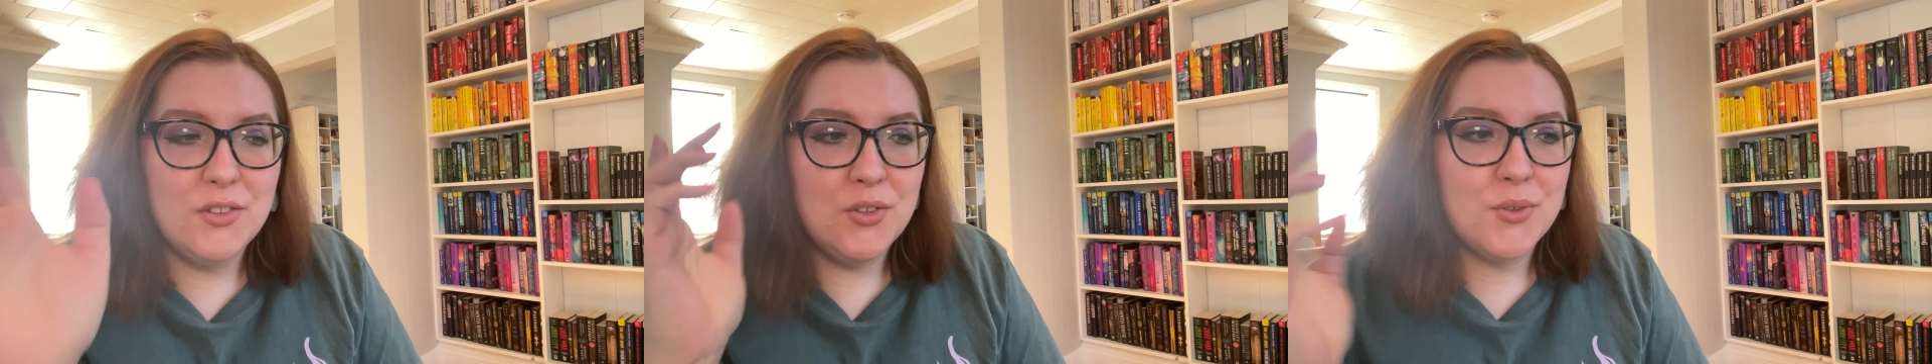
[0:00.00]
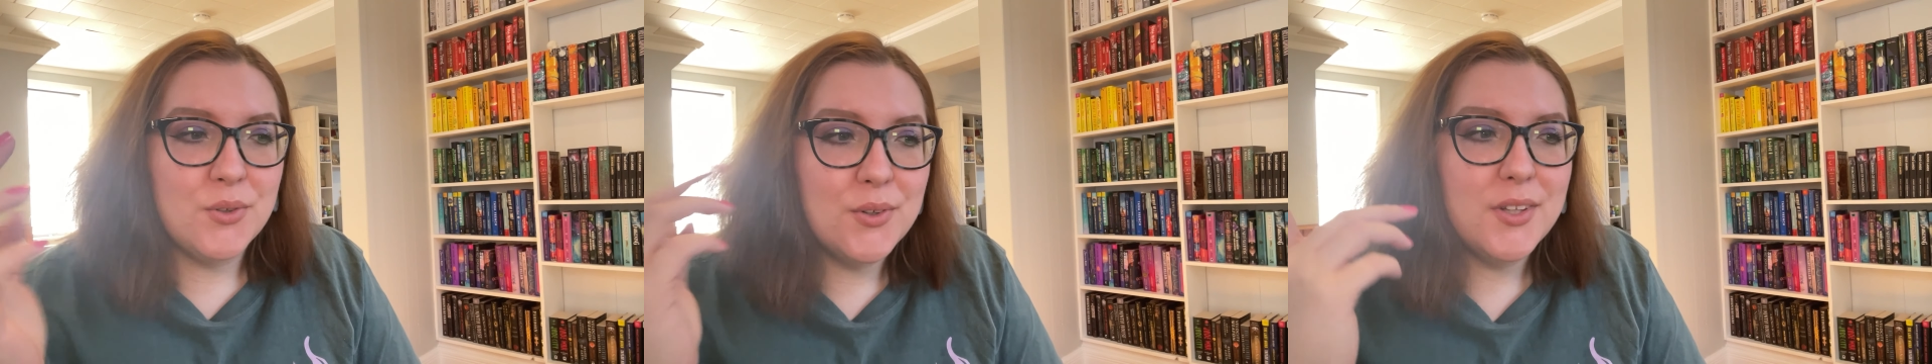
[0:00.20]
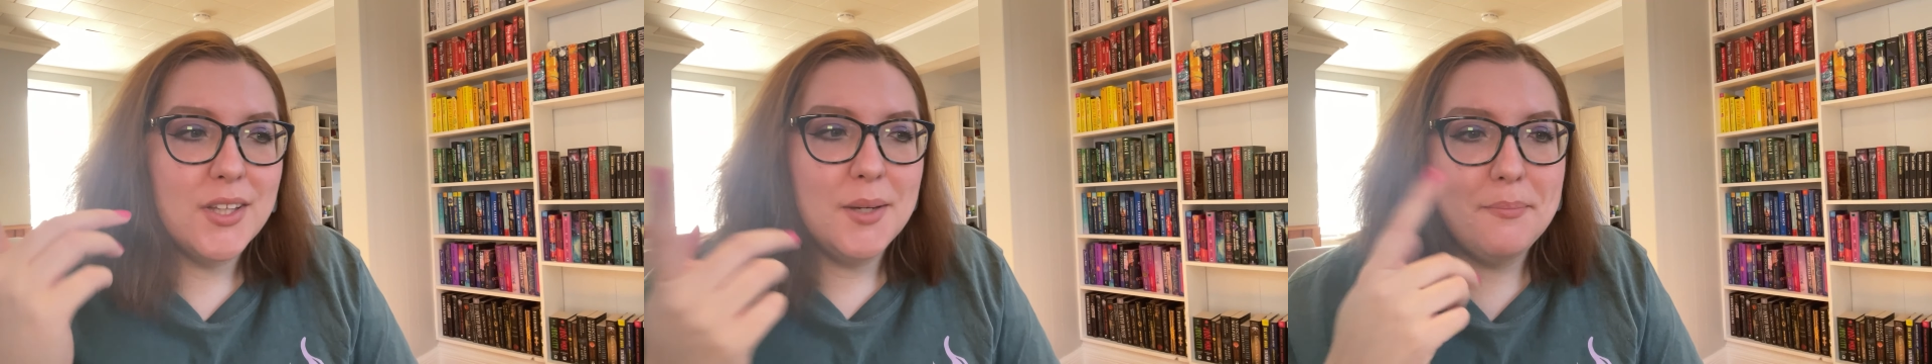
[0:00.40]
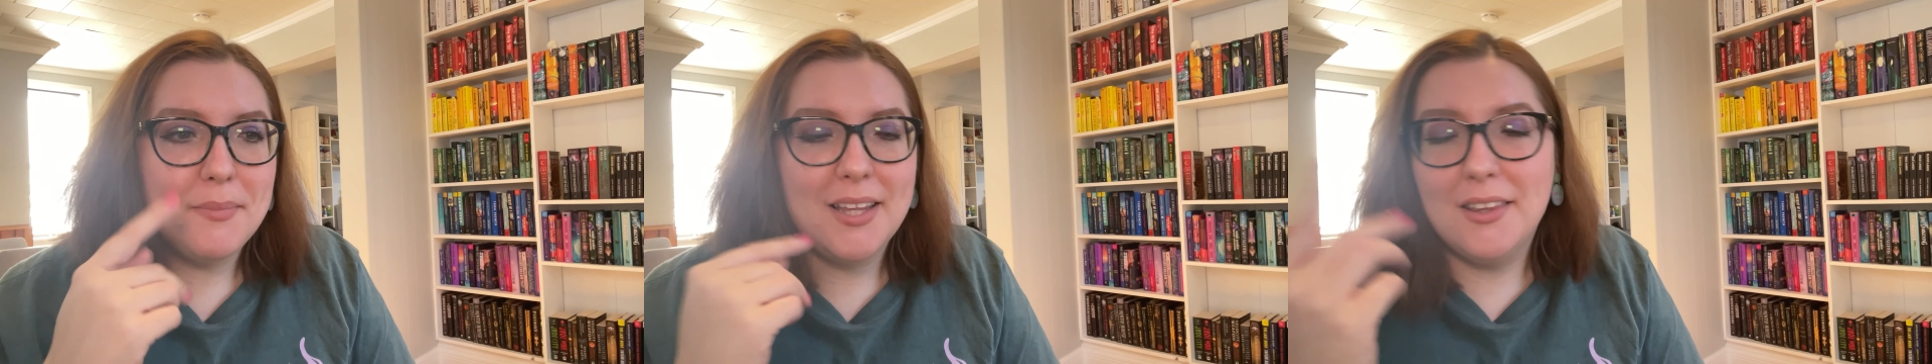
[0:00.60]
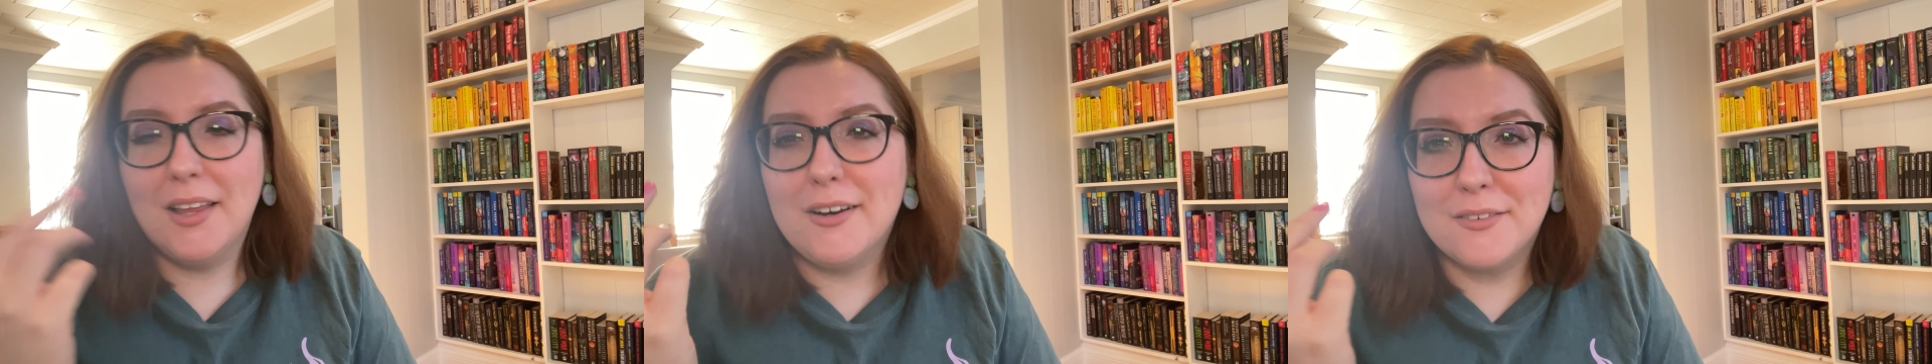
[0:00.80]
Truly, my
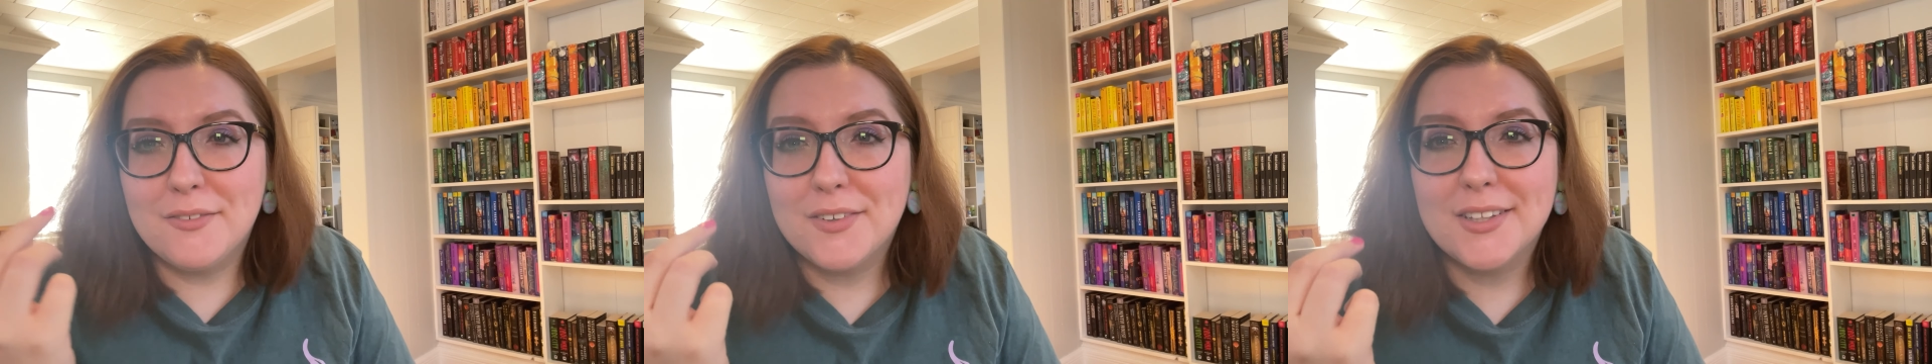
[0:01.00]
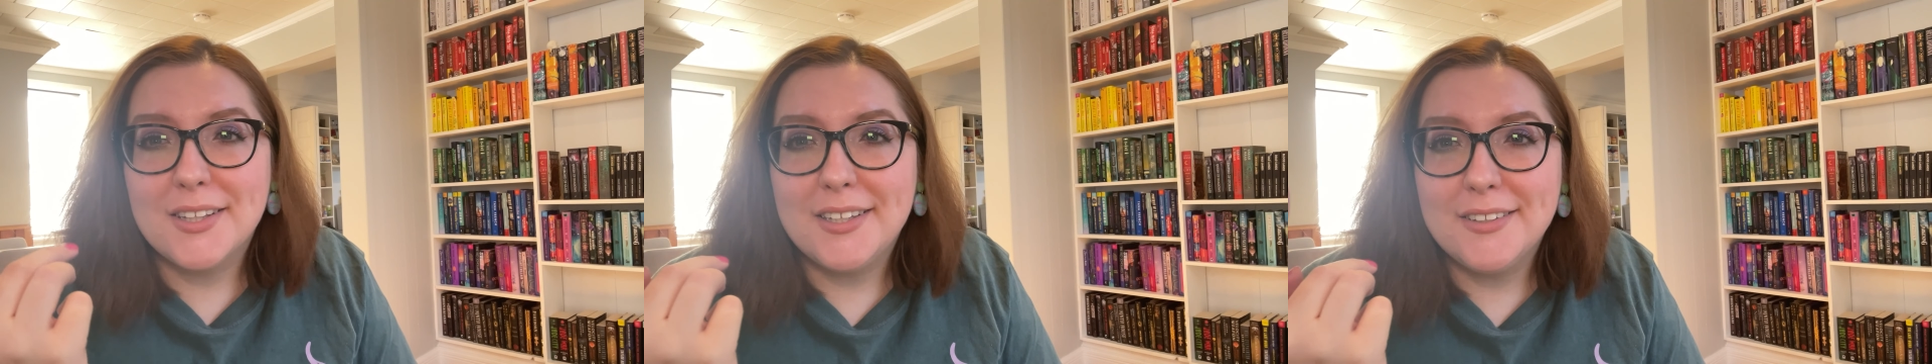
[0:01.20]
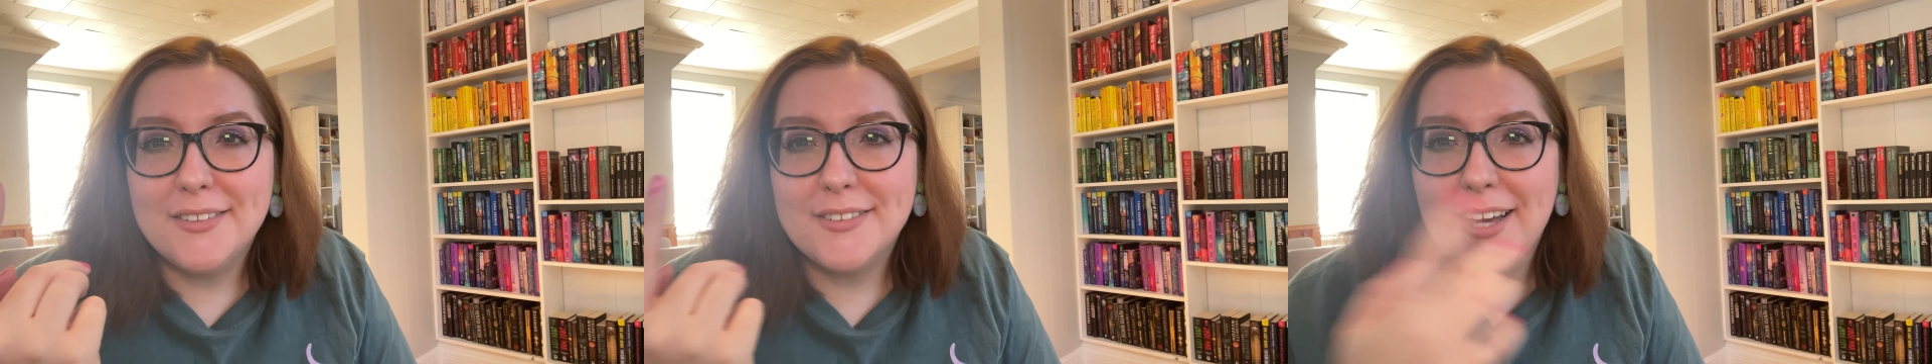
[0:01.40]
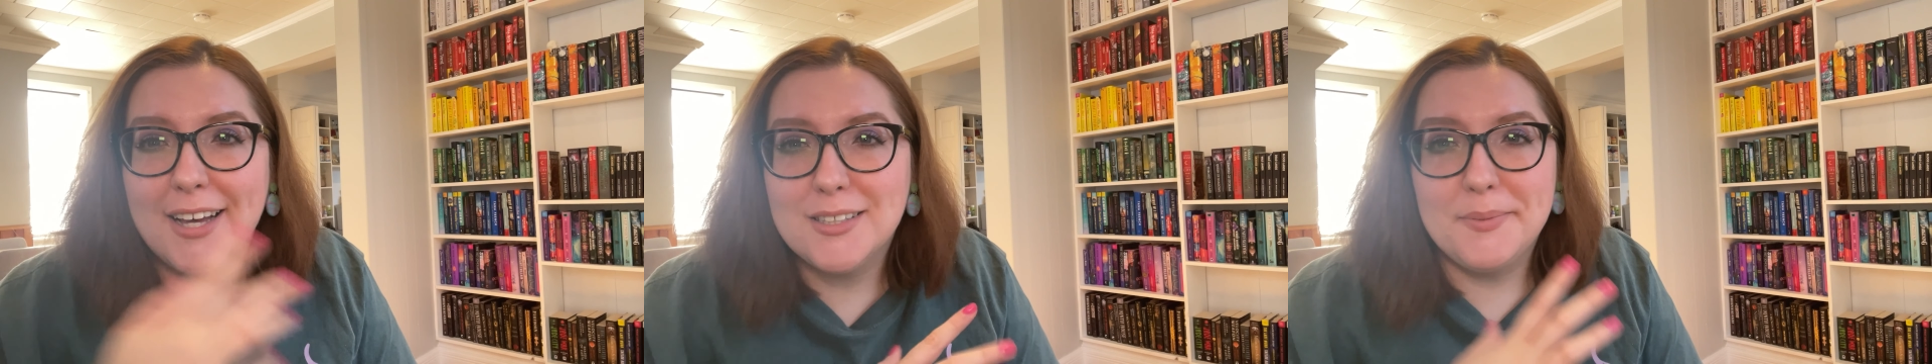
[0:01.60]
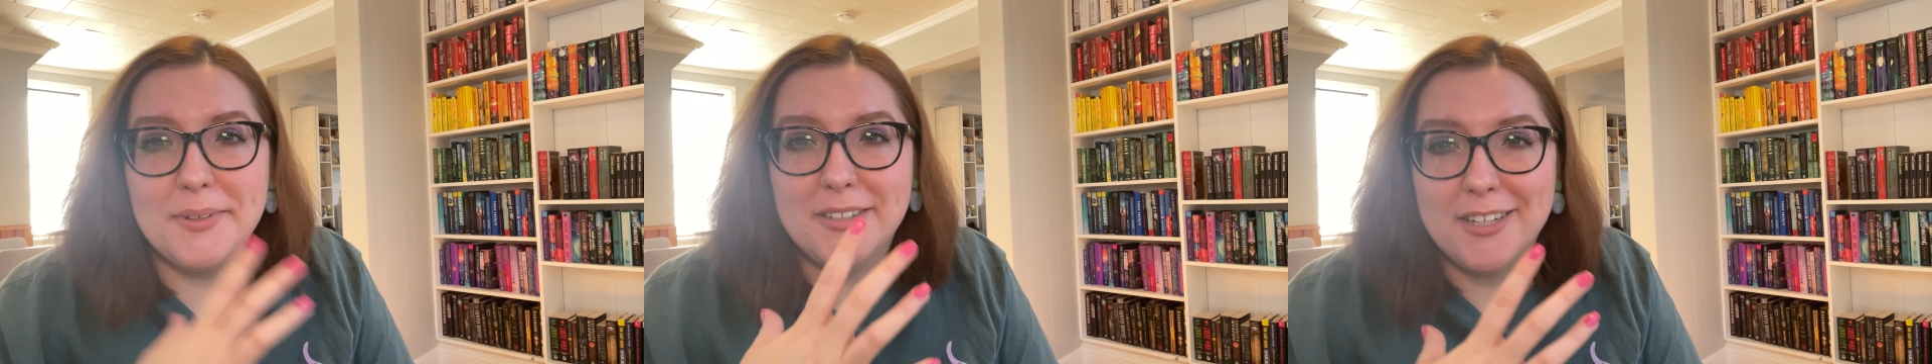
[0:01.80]
luck for these
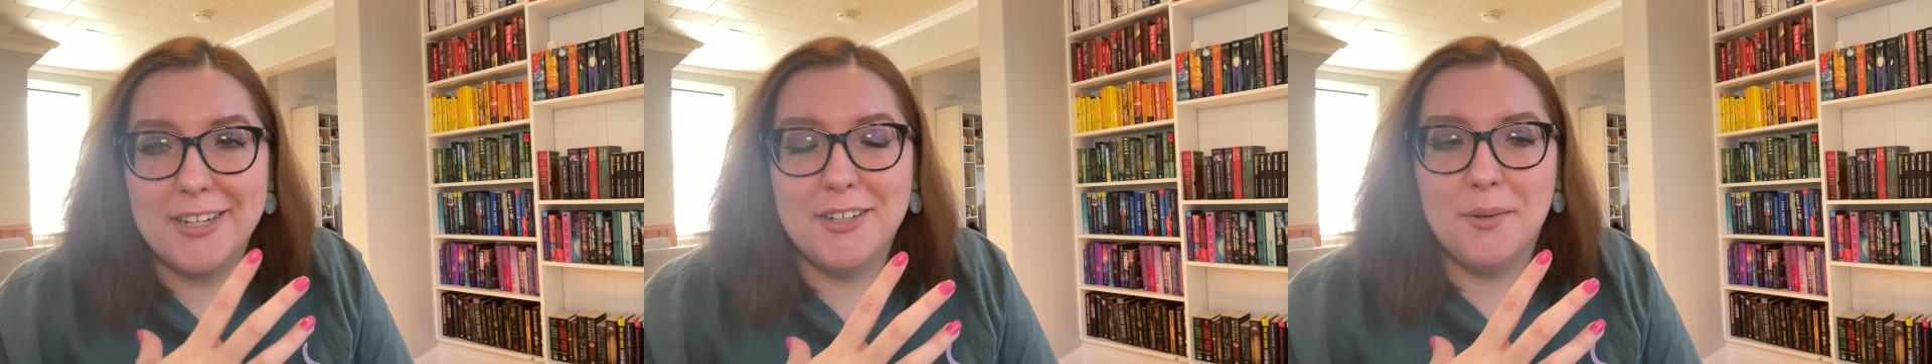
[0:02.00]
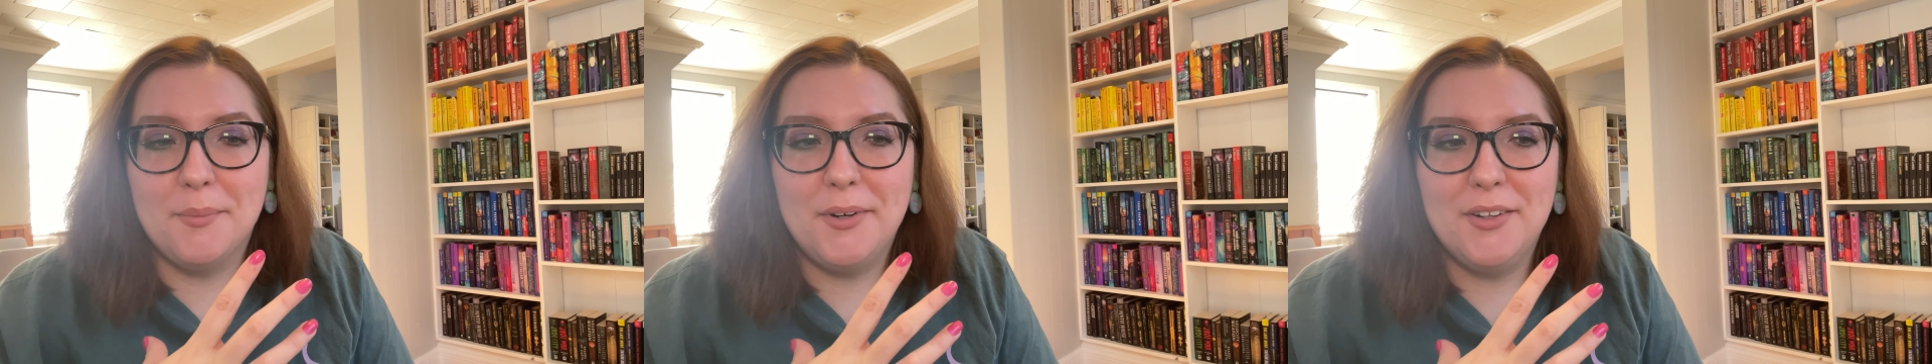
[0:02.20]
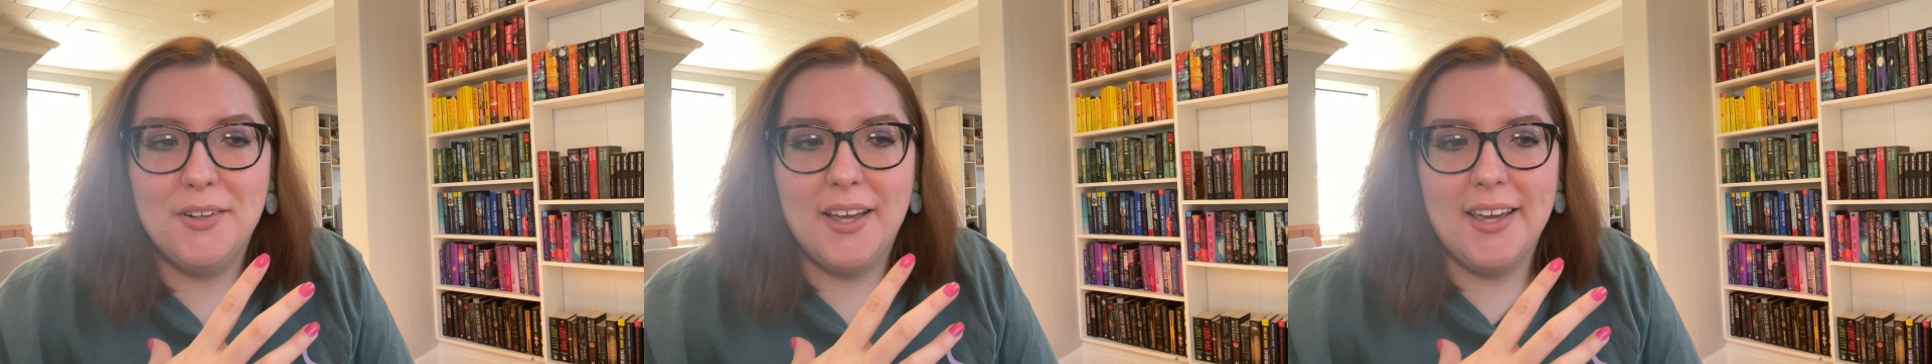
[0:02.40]
has been terrible.